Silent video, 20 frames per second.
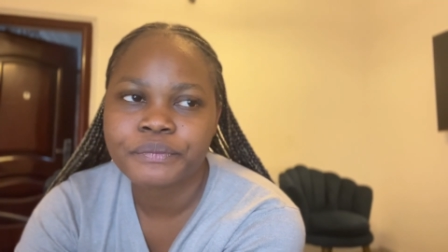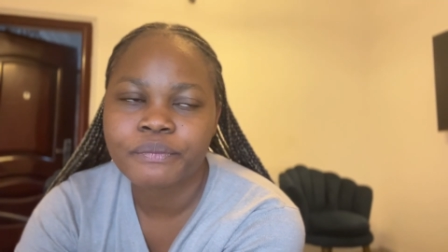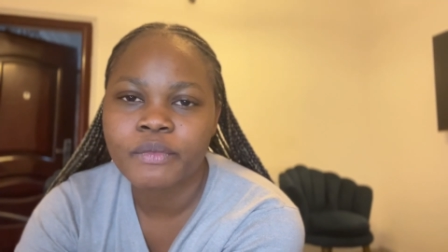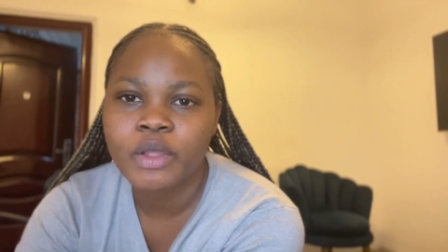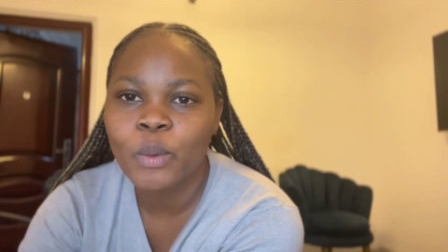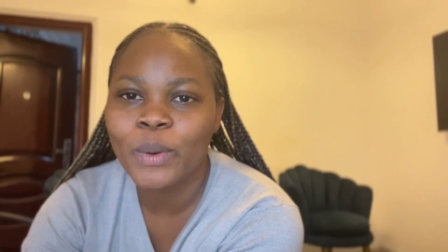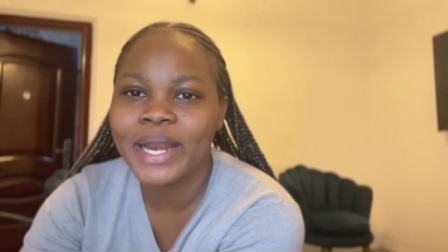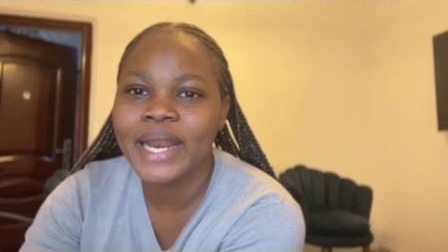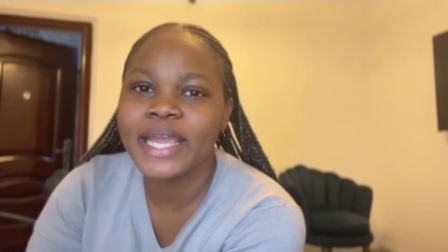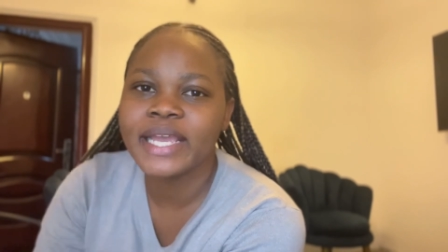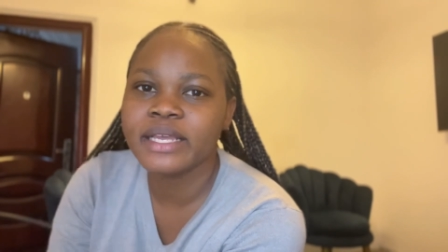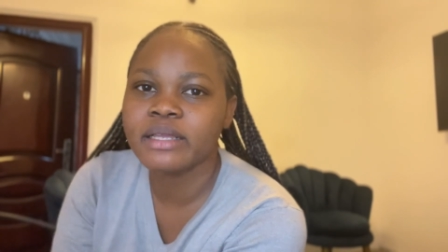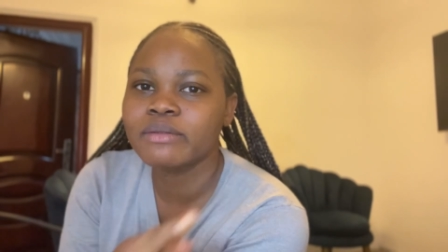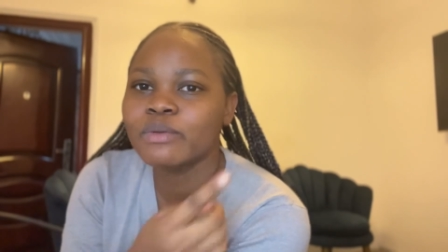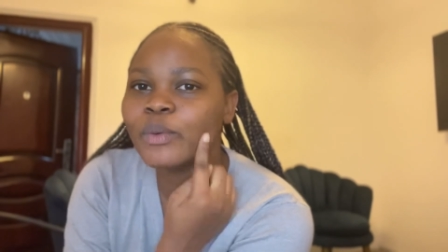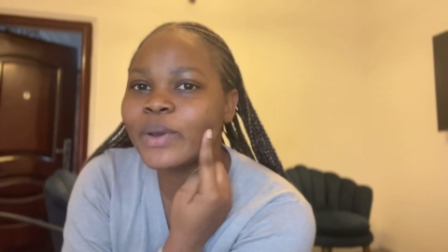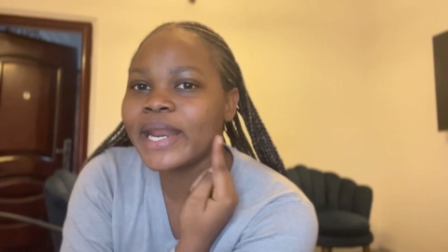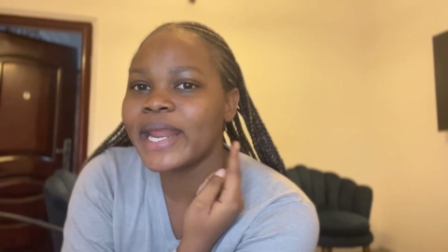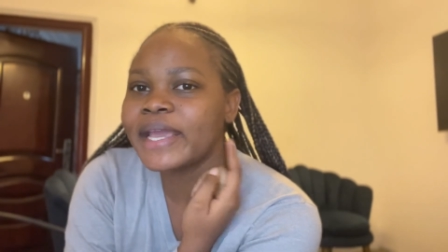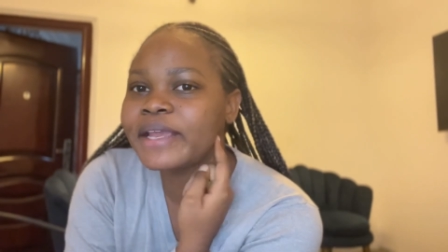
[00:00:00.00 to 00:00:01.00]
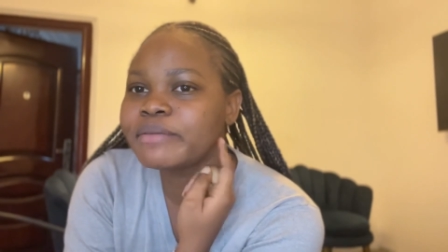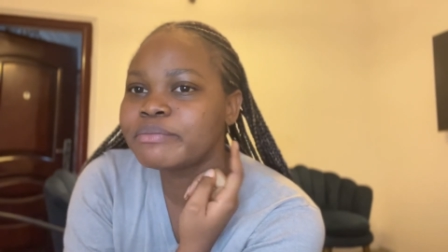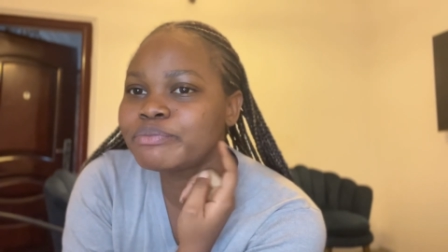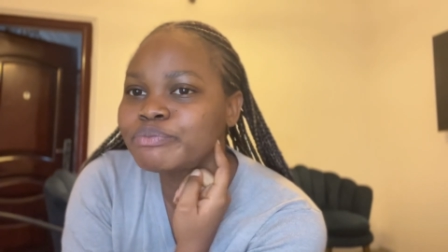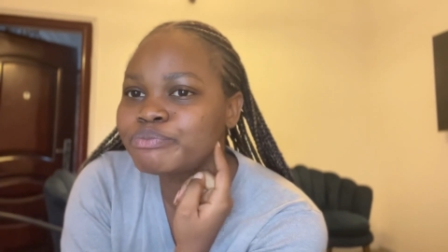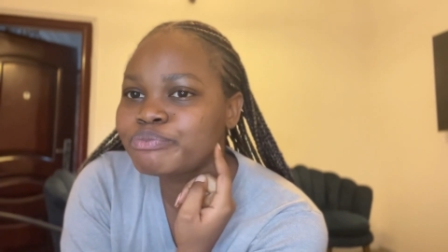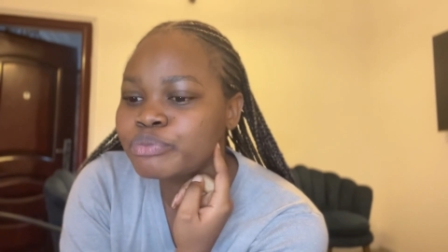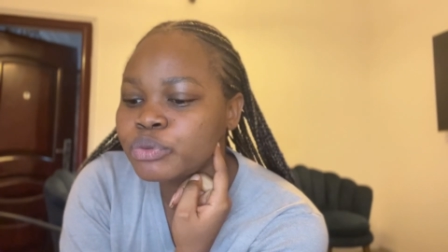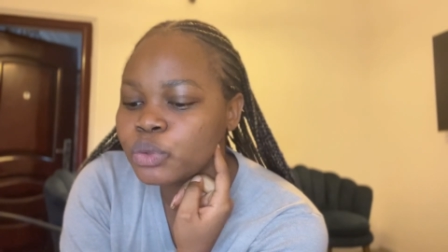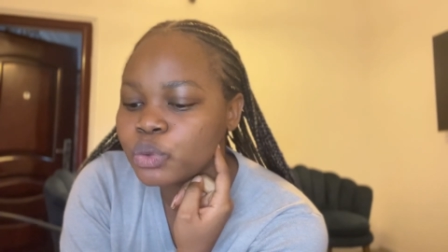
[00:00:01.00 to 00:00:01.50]
When I when I
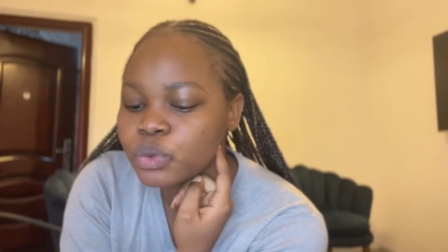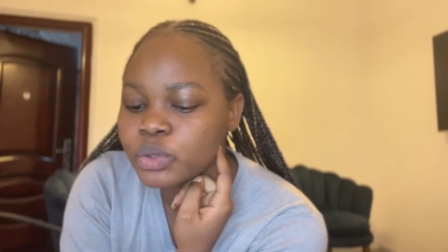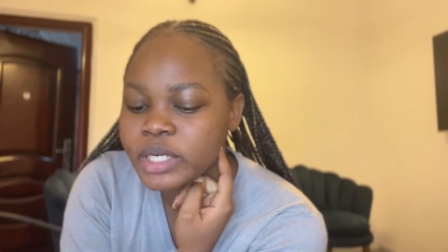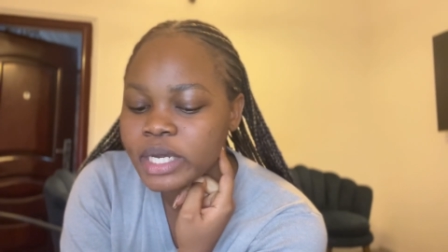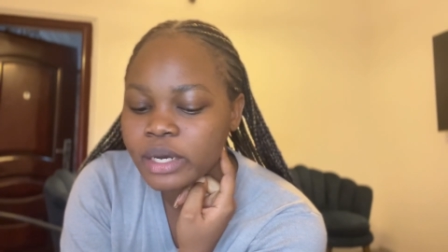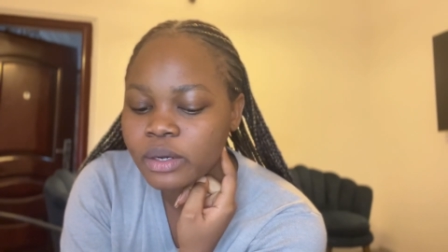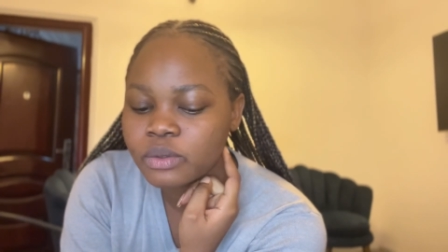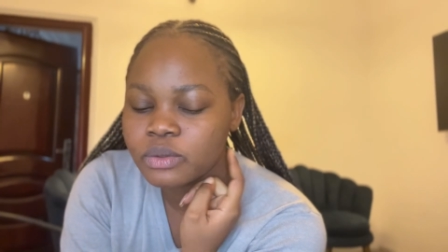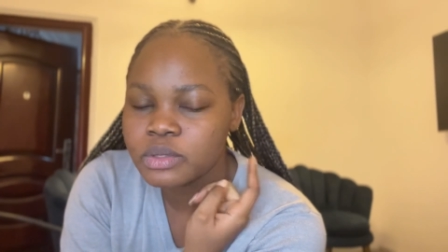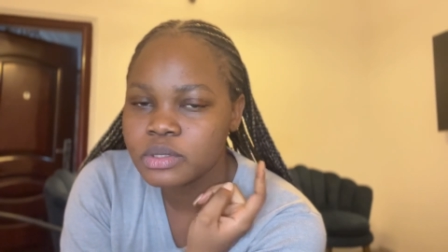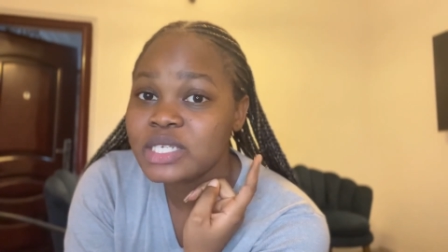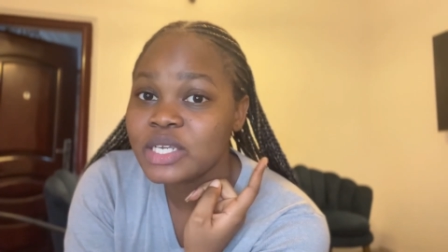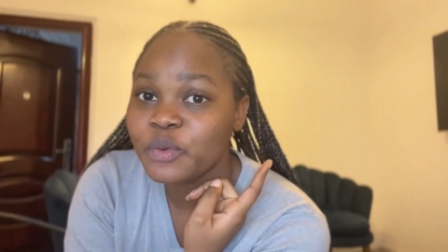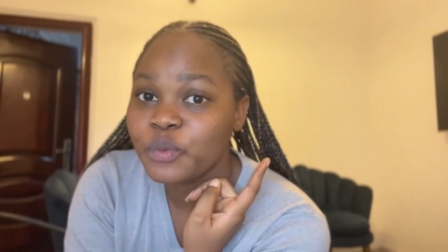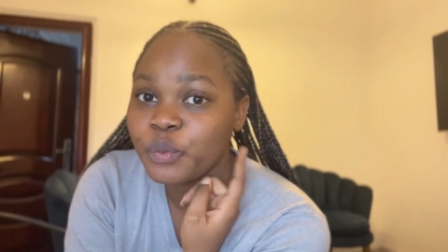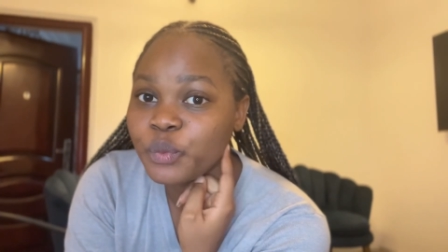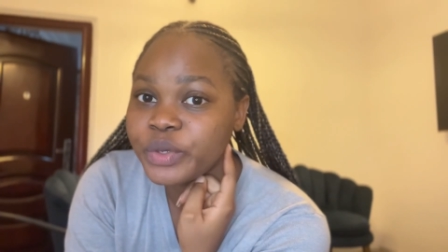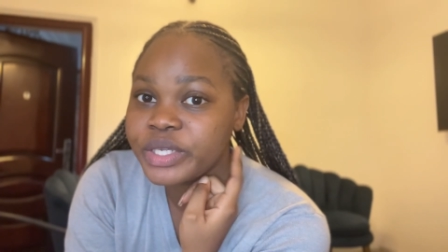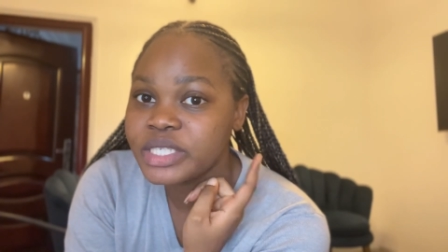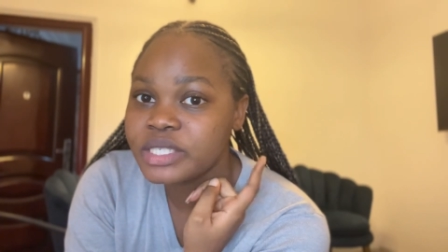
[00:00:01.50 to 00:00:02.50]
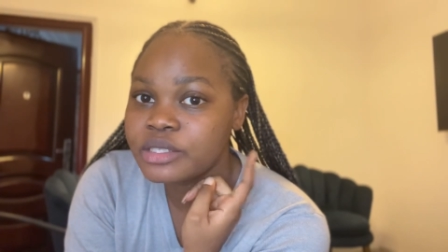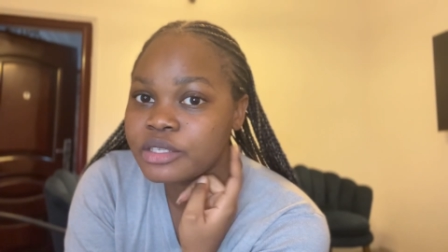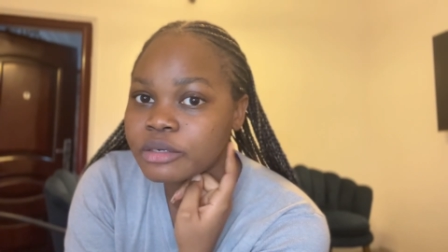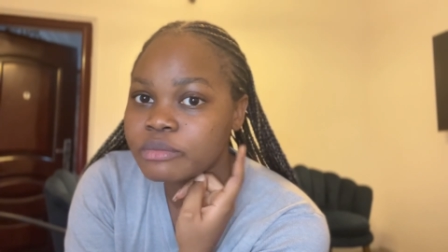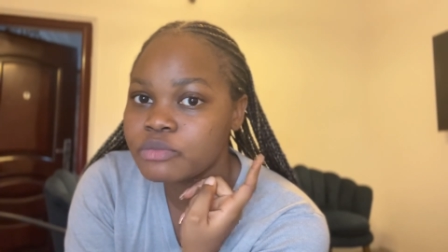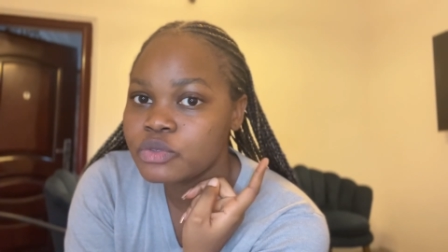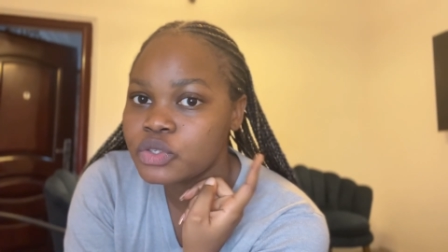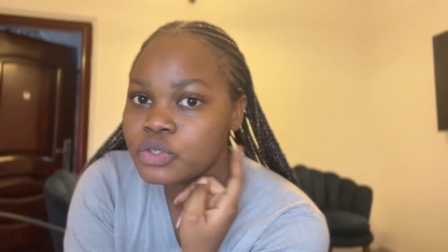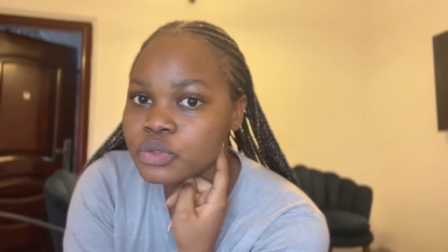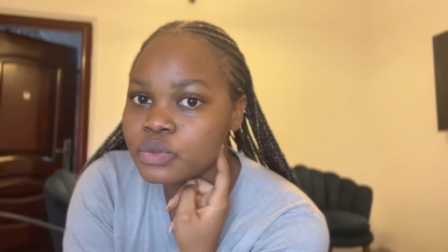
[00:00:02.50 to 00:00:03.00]
pulled out the
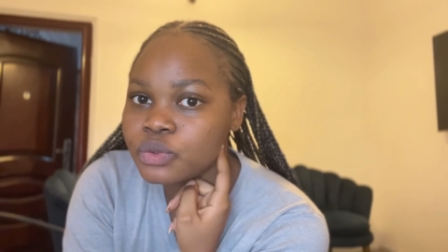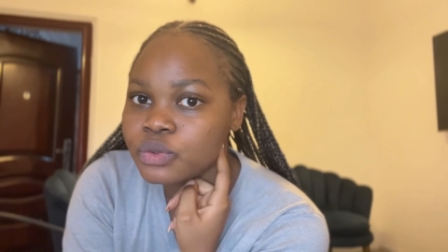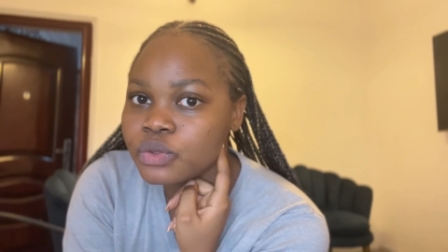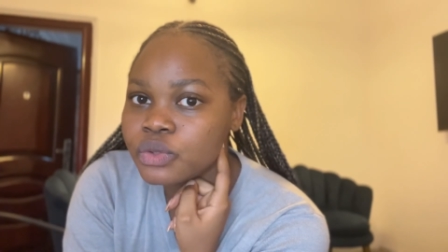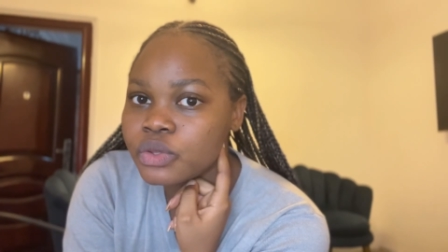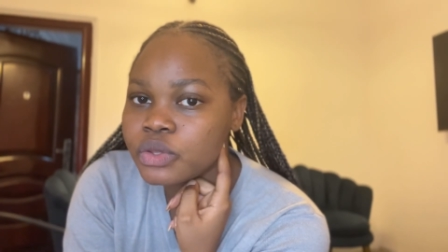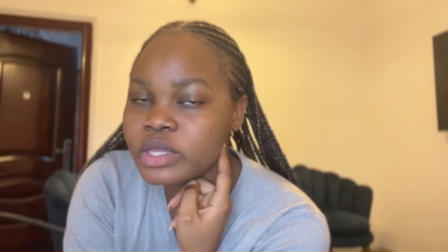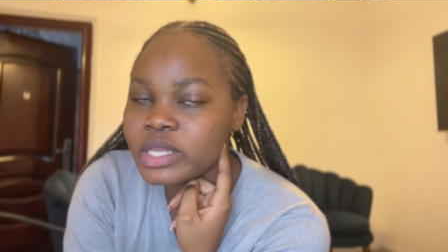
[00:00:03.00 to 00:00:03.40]
wisdom tooth